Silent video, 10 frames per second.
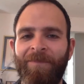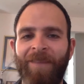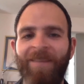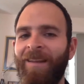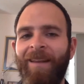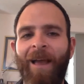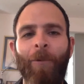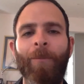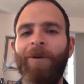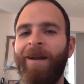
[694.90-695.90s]
That's it. I
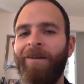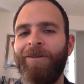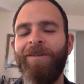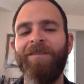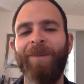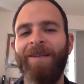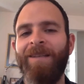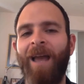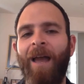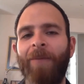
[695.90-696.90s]
want more energy to spend
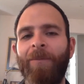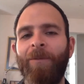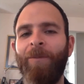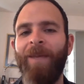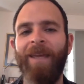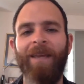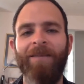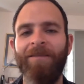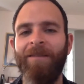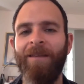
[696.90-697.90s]
time with my
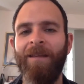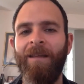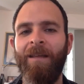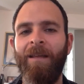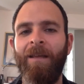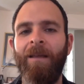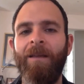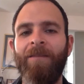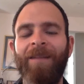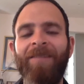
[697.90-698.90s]
kids.
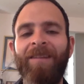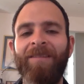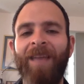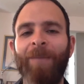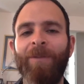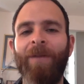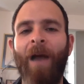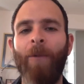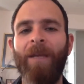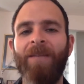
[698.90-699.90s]
So that's an example of
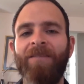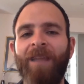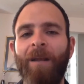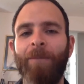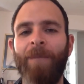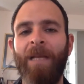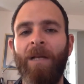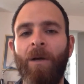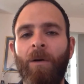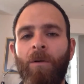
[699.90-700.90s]
how we can set up big
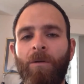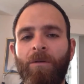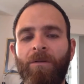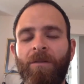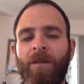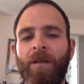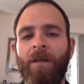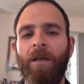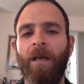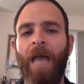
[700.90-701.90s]
goals
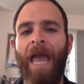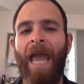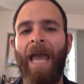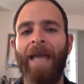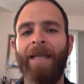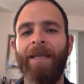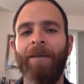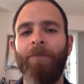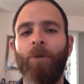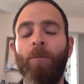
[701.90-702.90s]
and
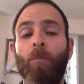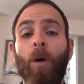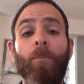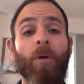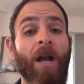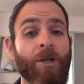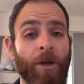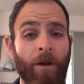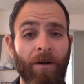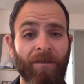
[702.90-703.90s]
put more
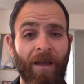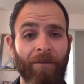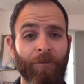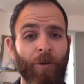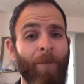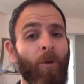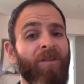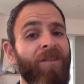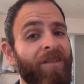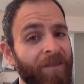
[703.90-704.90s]
pressure on ourselves, create more
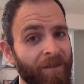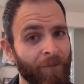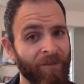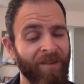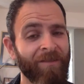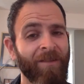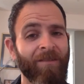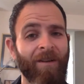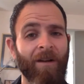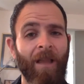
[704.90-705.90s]
resistant,
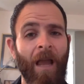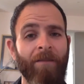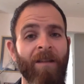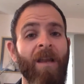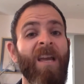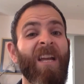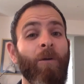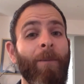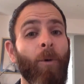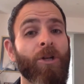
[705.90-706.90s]
resistance in our lives,
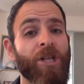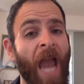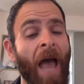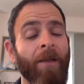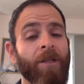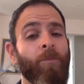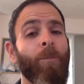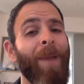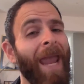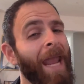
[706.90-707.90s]
create more challenge, more
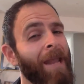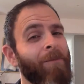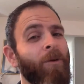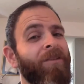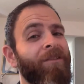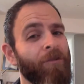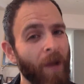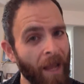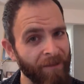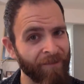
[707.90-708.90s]
pain, more
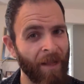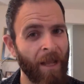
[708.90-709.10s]
stress,